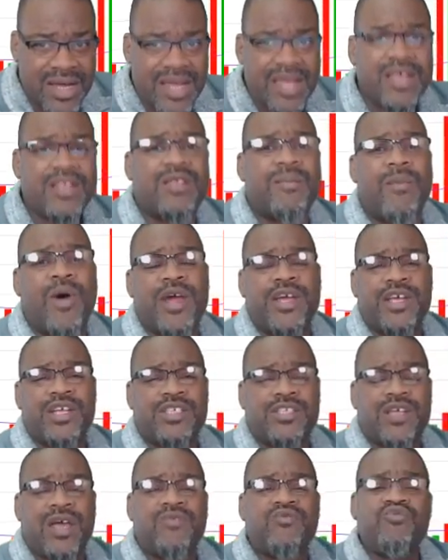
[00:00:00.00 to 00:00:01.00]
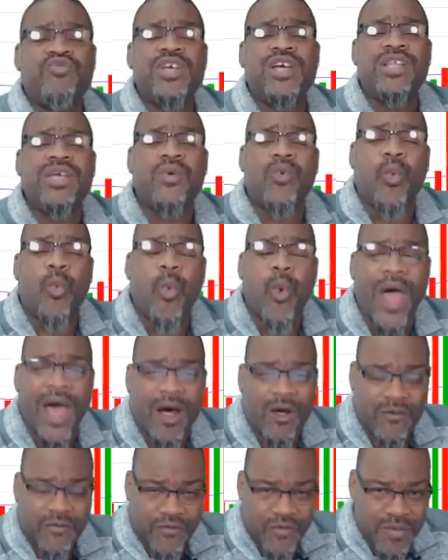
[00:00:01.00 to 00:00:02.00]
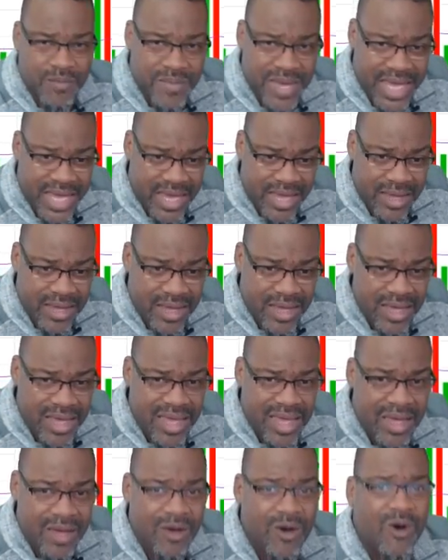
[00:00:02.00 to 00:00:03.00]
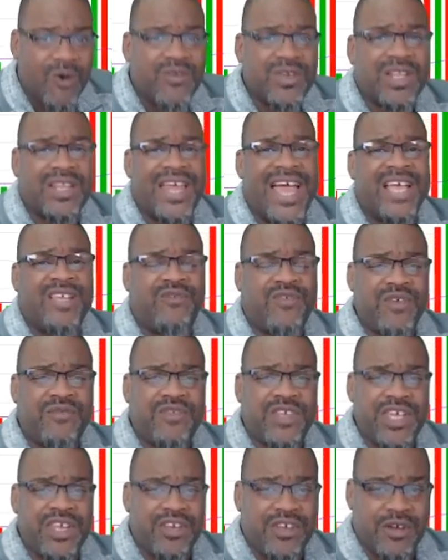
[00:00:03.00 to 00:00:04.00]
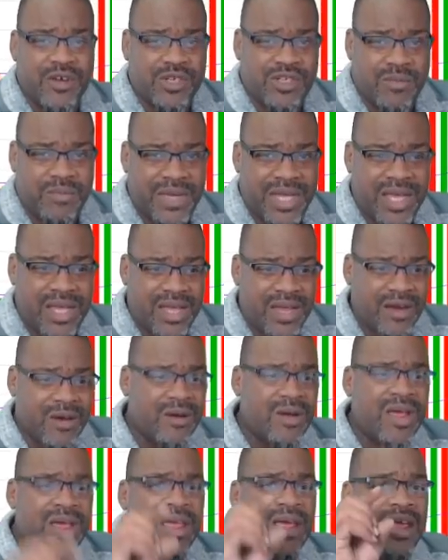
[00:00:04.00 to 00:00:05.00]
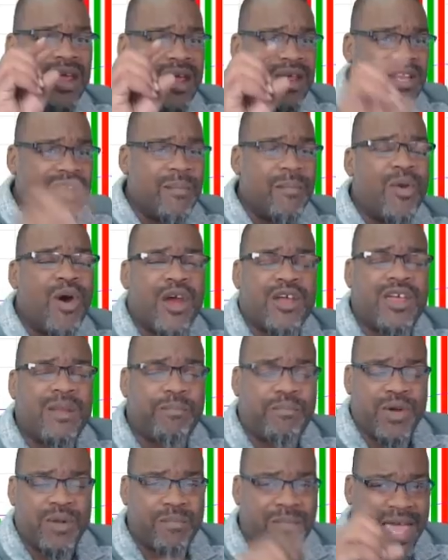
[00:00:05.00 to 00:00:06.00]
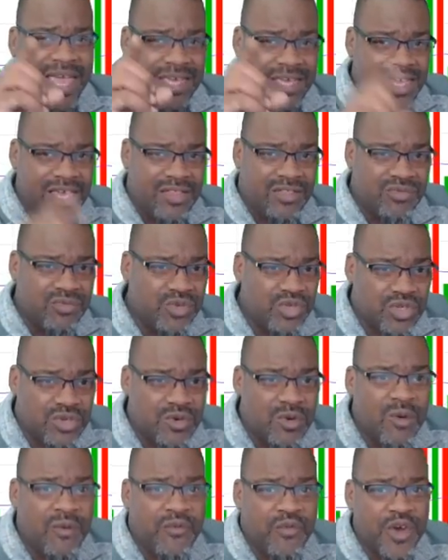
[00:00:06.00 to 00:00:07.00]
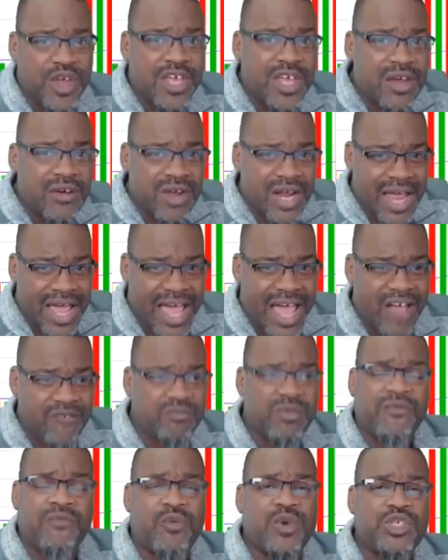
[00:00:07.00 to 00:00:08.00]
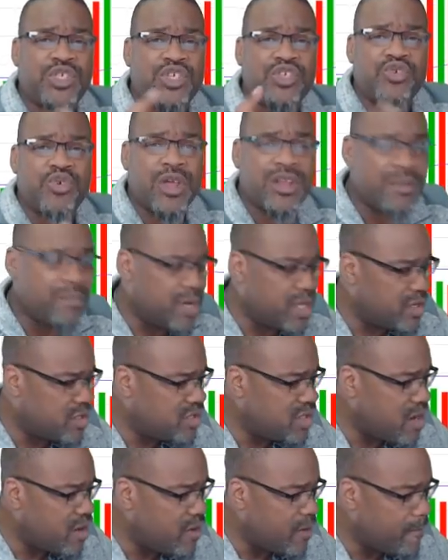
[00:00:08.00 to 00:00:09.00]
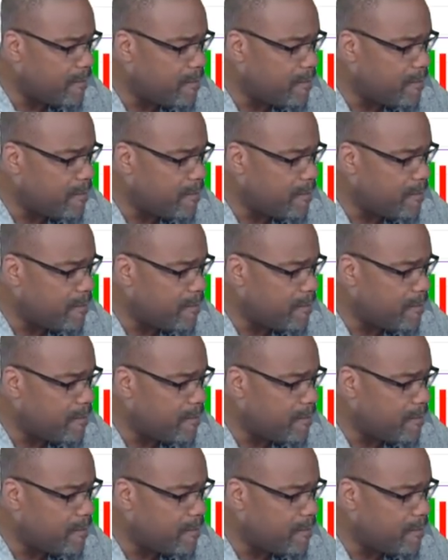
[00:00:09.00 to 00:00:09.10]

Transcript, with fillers: The market has done really well for me over the last fifteen years of being here. The market put my kid through school for a year and a half before she joined the military.